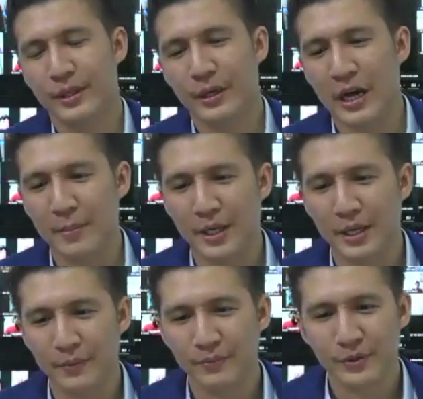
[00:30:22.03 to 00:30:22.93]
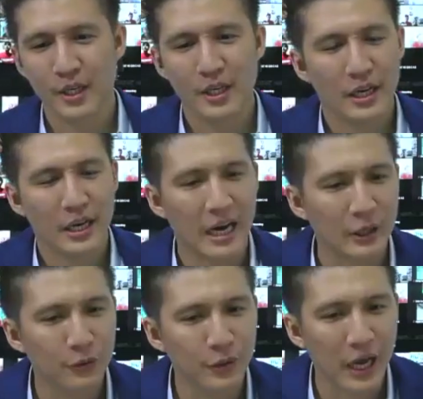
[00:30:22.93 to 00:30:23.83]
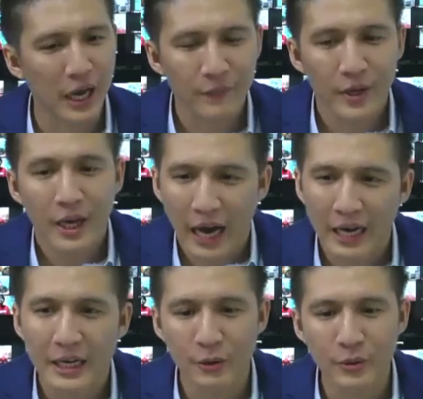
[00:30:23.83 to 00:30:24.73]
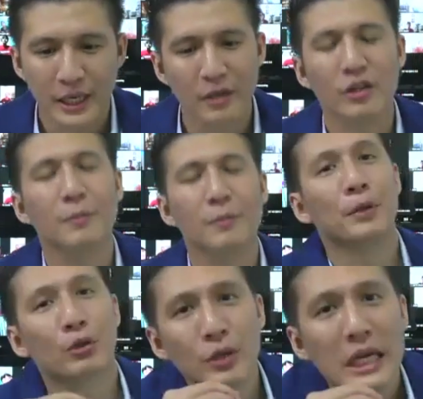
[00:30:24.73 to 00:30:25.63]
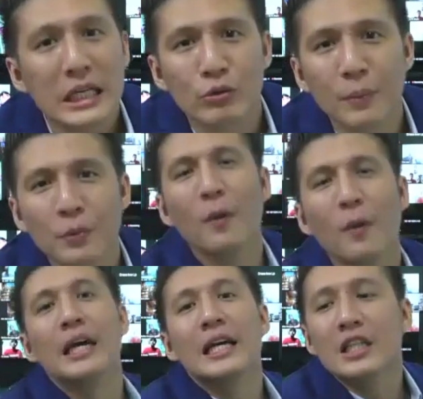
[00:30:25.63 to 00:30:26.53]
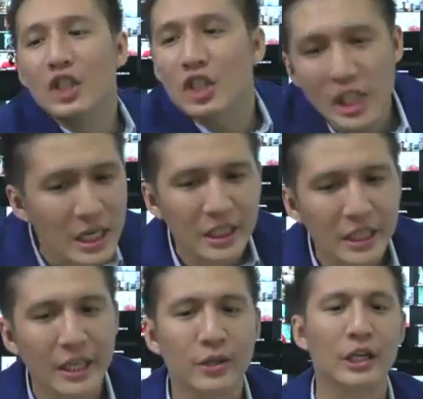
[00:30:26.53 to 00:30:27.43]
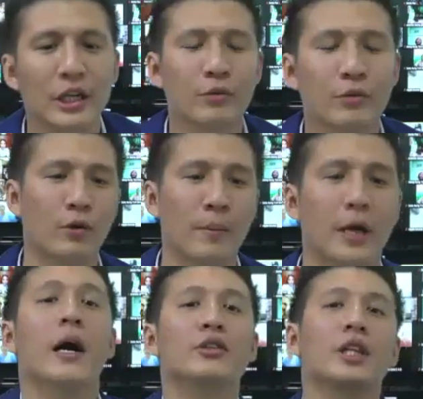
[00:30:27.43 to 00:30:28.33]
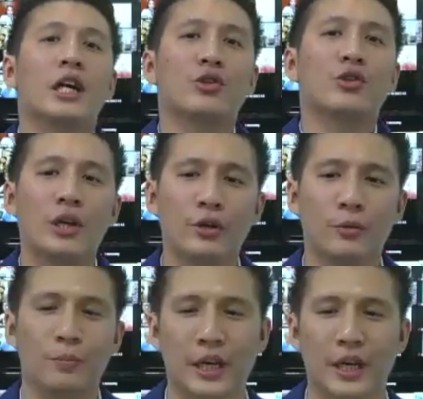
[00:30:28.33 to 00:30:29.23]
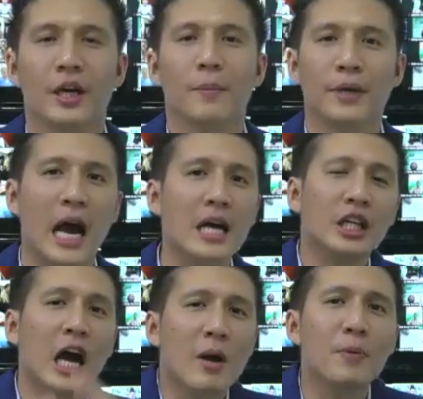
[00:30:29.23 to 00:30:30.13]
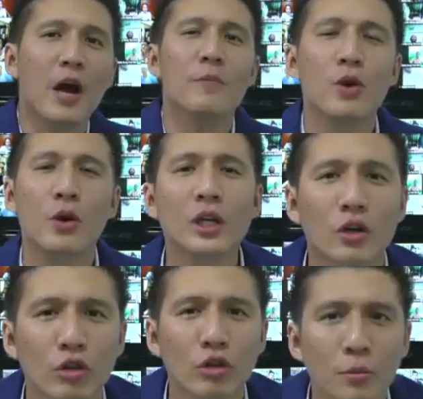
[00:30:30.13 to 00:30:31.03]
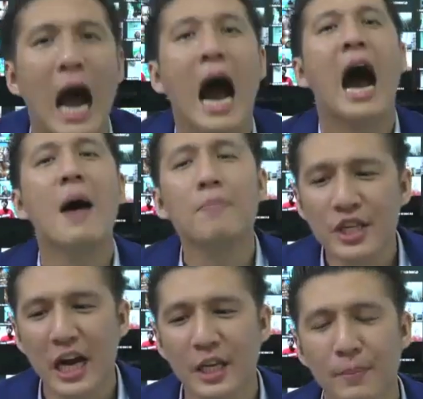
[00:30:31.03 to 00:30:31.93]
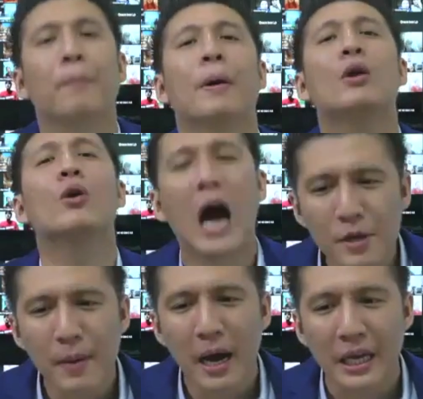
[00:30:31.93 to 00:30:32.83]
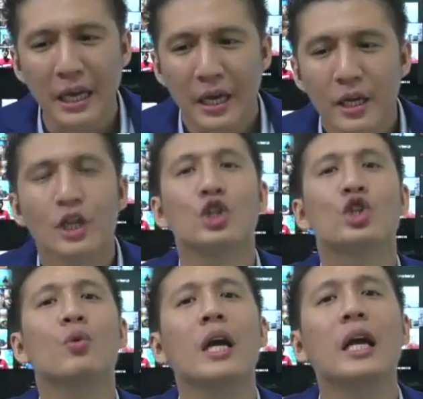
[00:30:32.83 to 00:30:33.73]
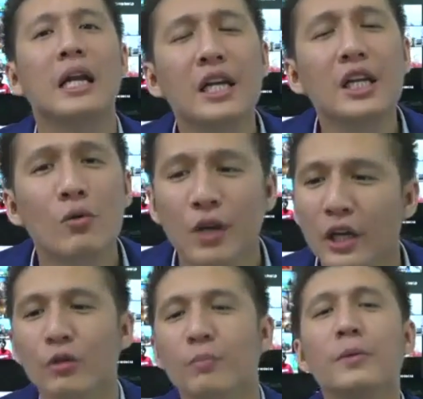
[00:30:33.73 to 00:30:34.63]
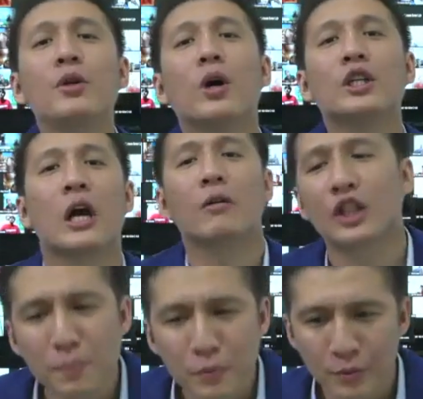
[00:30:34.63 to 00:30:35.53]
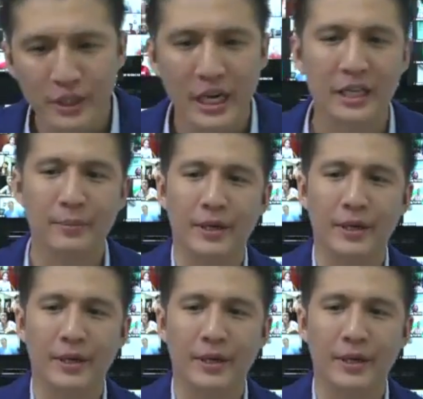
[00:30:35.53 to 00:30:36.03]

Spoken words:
Amen. Hallelujah. Hallelujah. I don't think, but do not let way pure woman. Chetin or let way pure woman. Also, the Ashwilly Yonkin. Pia Tarap Yon, you only know the room got Abi Jarim, below Abi Mali. Ashwilly Yonkin, the Mimiro Adam, a tip you can jarry.